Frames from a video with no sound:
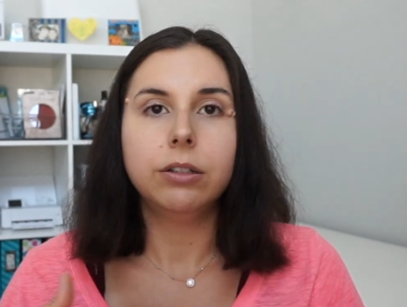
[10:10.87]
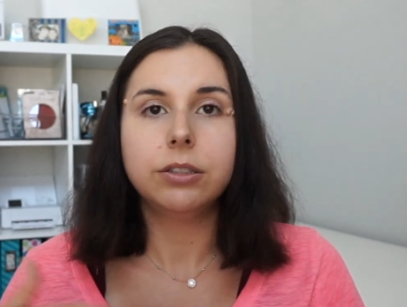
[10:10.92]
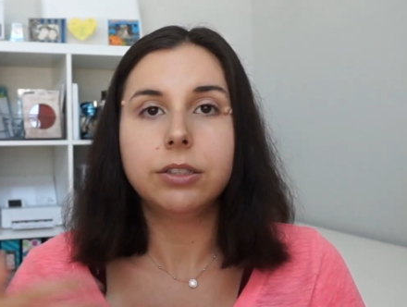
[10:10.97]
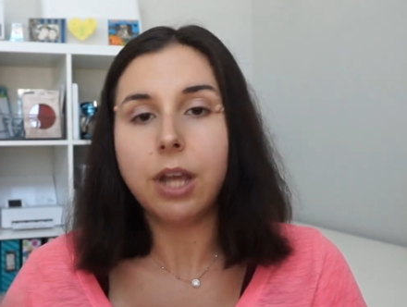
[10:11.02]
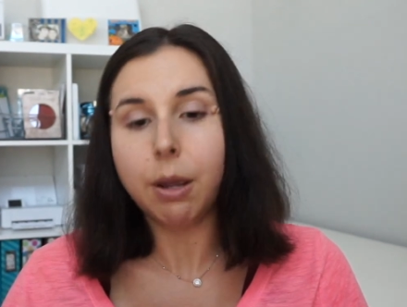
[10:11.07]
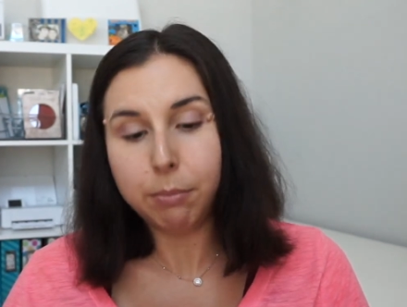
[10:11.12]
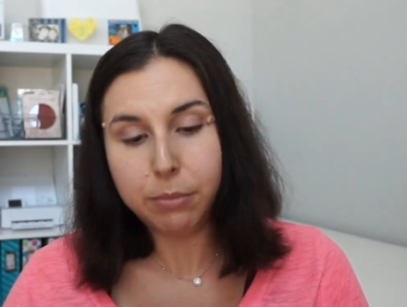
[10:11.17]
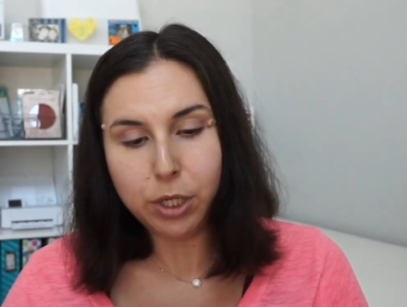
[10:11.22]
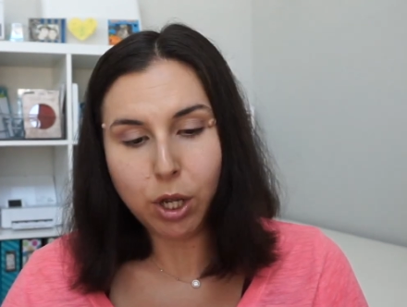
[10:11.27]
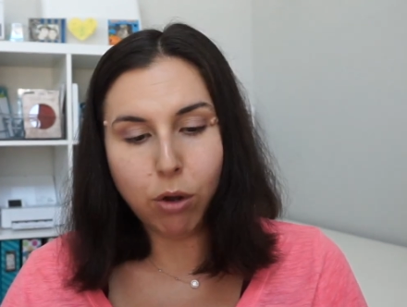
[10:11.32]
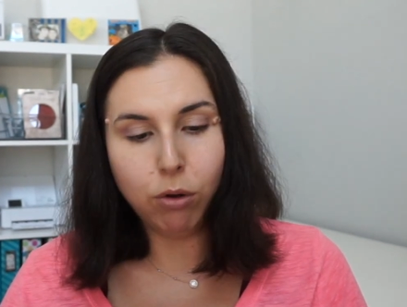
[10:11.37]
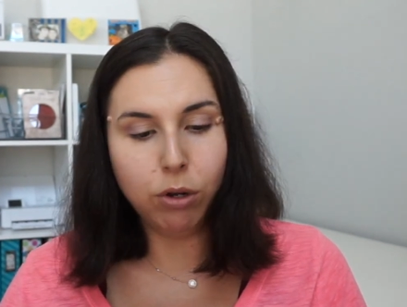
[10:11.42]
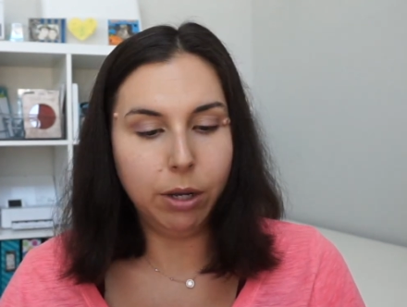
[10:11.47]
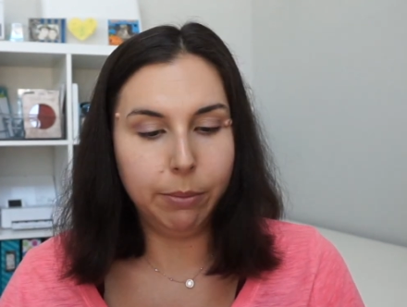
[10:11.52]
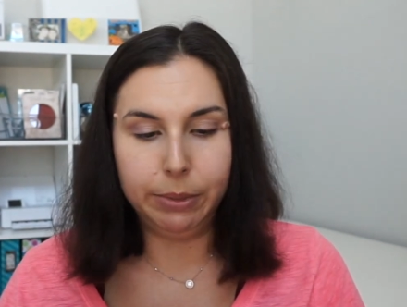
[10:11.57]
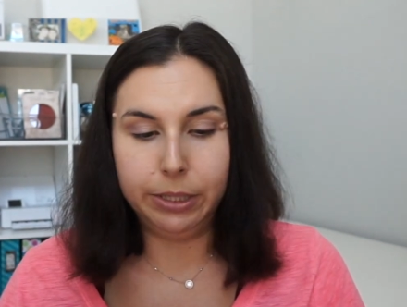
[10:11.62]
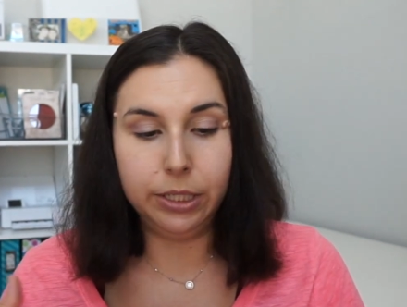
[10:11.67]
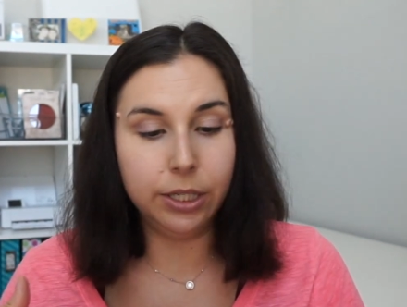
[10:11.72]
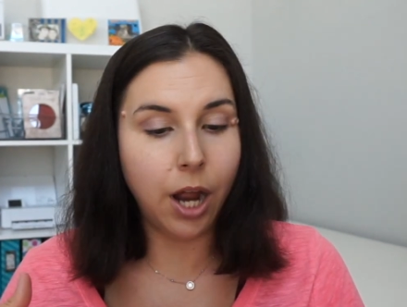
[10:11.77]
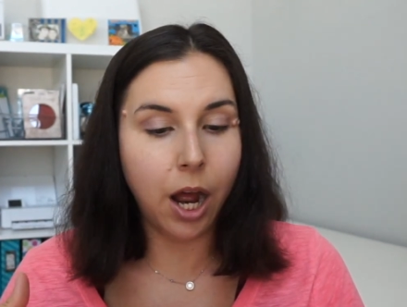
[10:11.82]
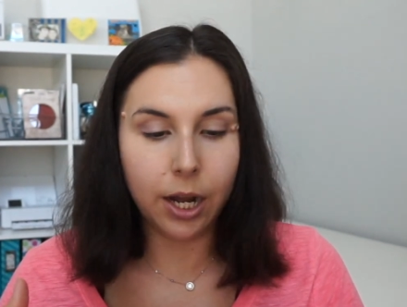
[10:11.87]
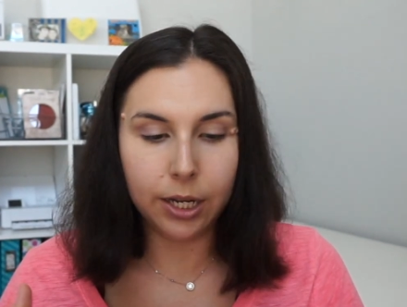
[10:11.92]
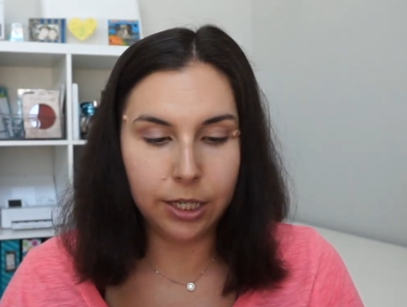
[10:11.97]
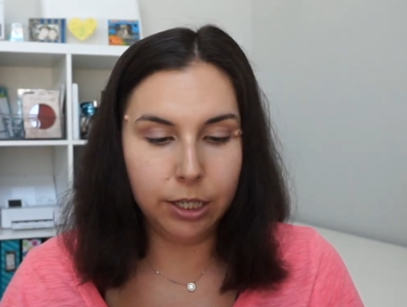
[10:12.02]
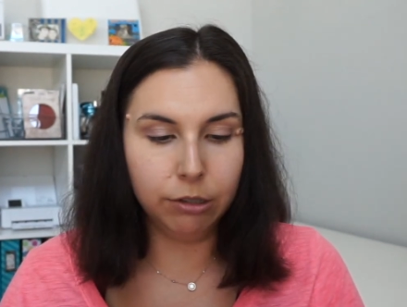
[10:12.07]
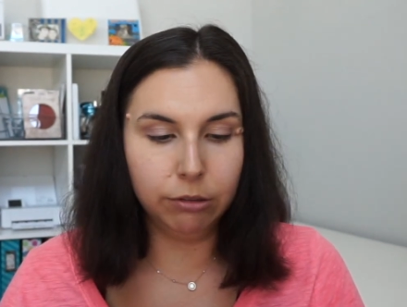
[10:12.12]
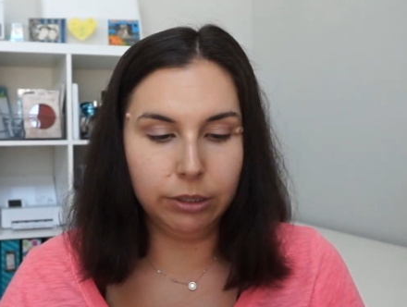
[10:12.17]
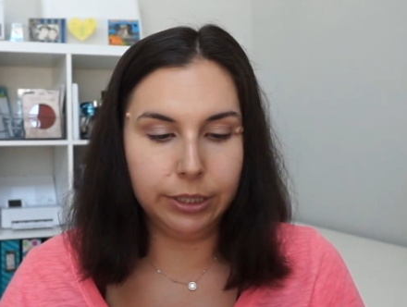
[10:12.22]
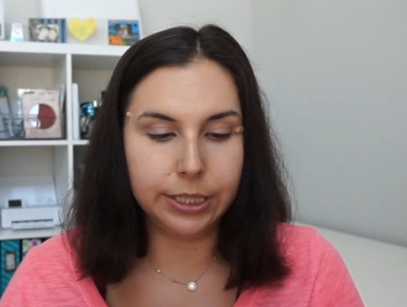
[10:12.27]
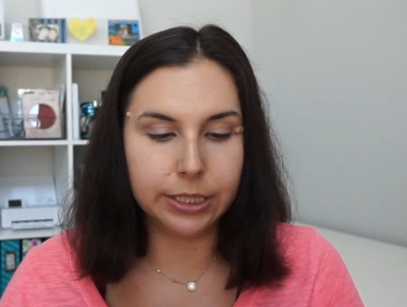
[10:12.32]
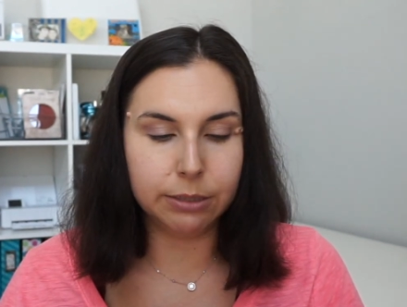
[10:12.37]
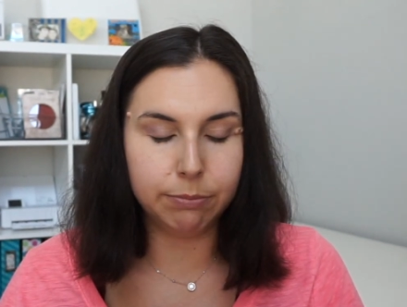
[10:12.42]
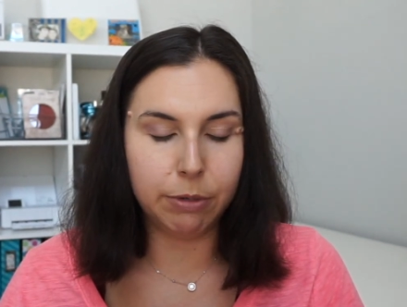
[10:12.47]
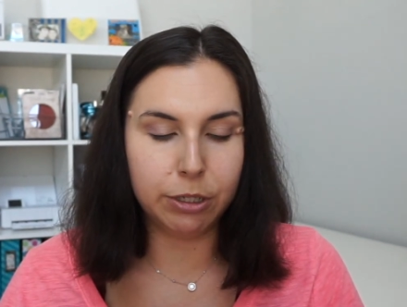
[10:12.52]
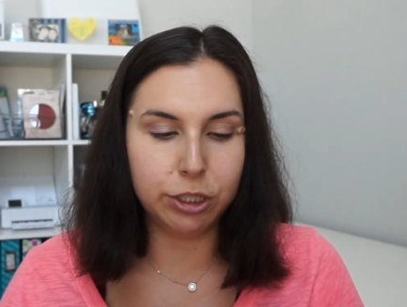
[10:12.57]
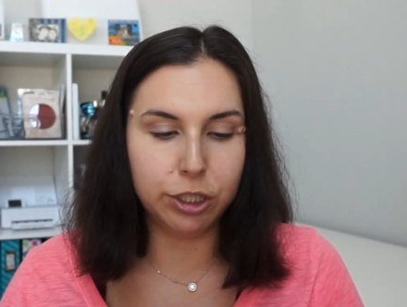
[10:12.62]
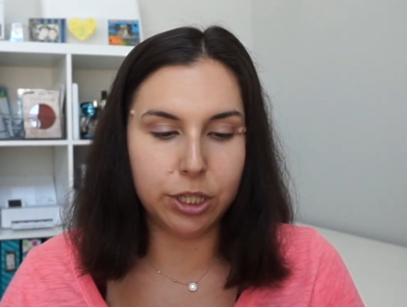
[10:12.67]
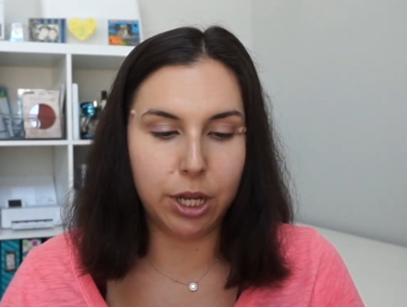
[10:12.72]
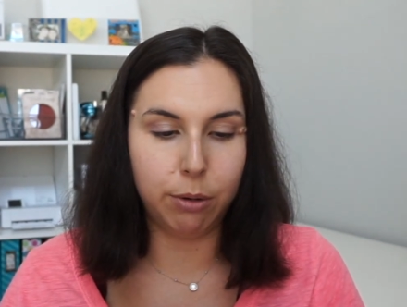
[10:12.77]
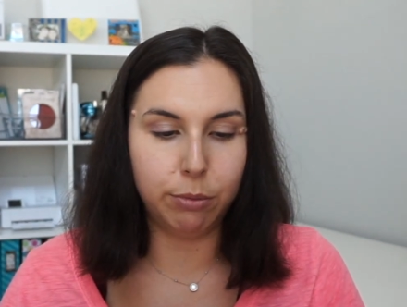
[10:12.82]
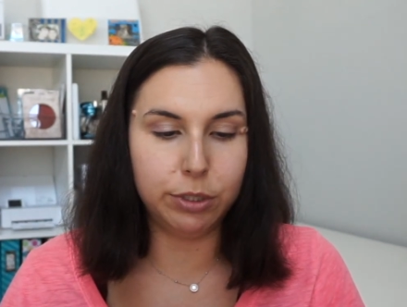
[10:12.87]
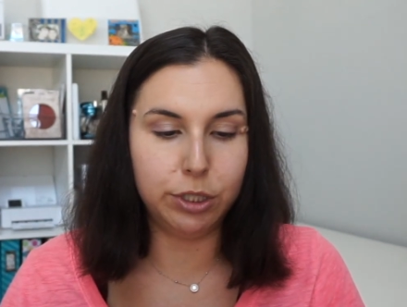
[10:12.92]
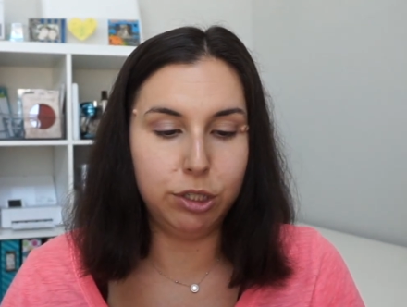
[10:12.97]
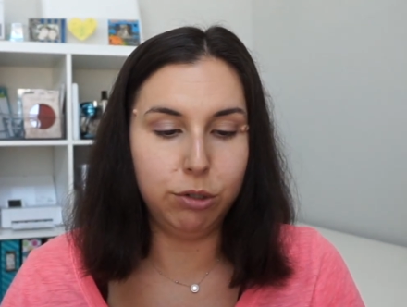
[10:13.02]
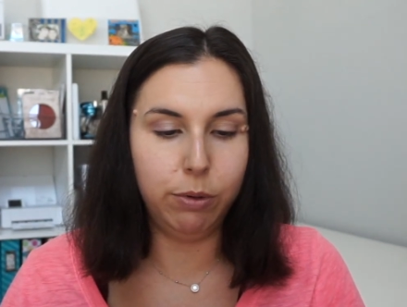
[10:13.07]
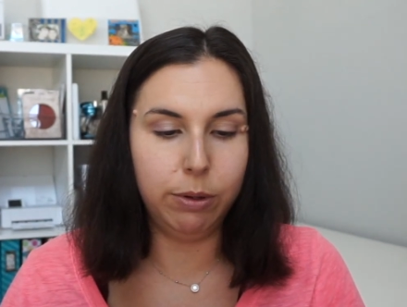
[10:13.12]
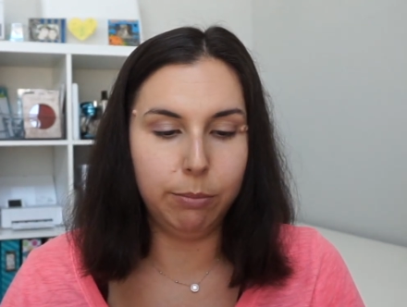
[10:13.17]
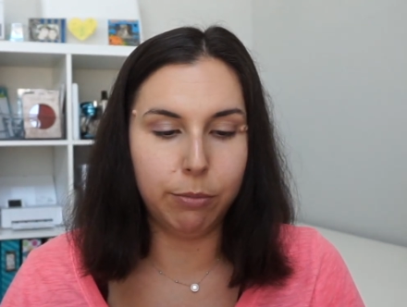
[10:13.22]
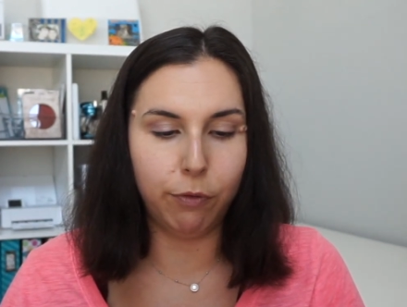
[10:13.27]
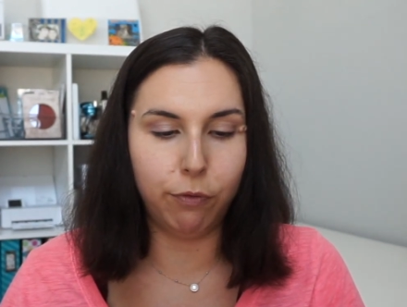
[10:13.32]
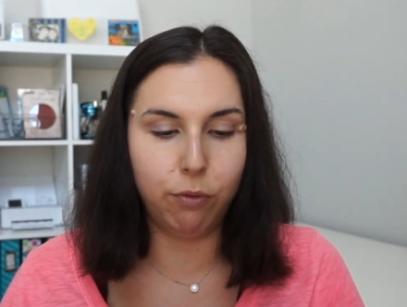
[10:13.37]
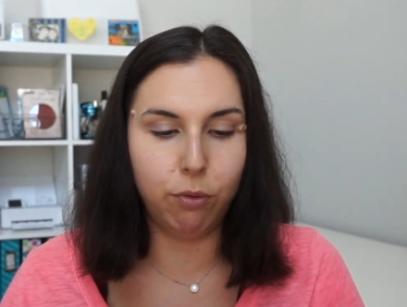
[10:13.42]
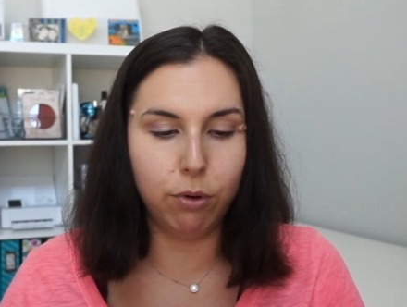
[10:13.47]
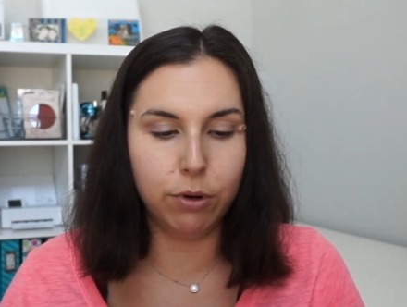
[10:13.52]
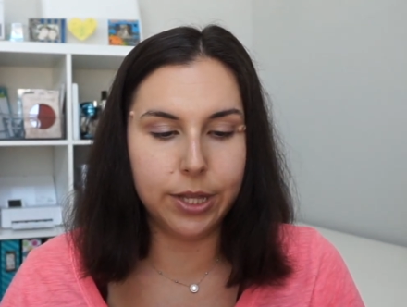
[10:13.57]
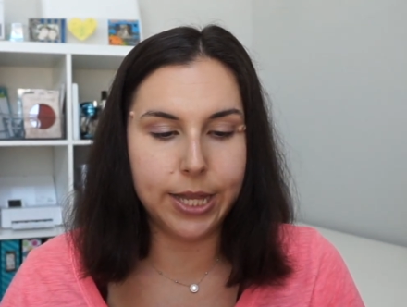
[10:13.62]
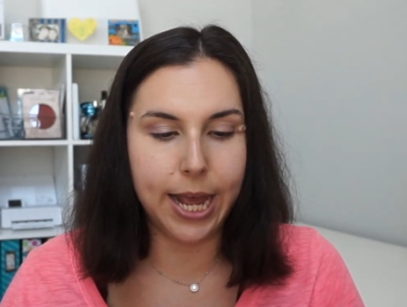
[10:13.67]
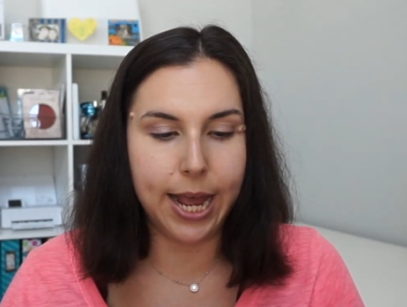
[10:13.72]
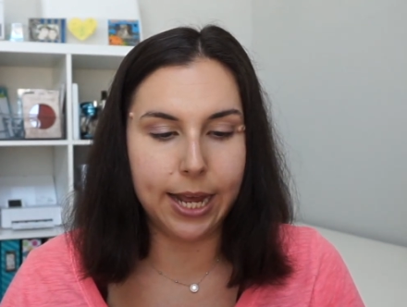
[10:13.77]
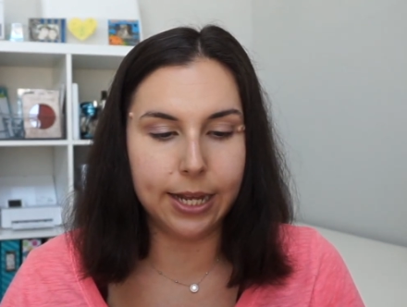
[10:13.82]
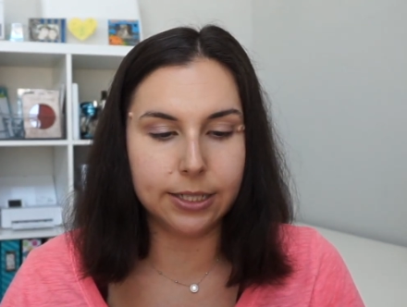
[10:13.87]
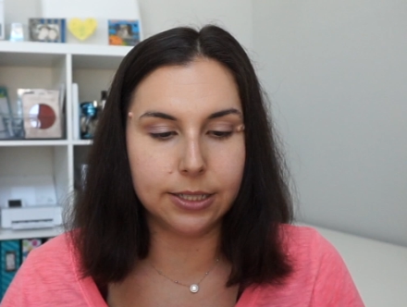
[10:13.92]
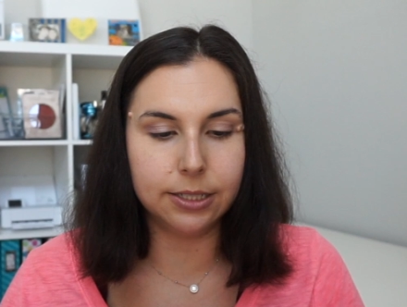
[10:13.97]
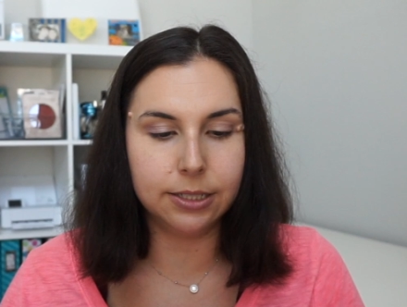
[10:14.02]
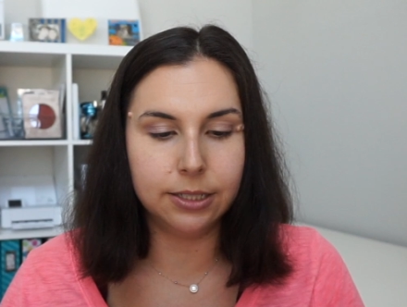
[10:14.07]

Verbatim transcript: some yoga, but not nearly as much as I was doing before that.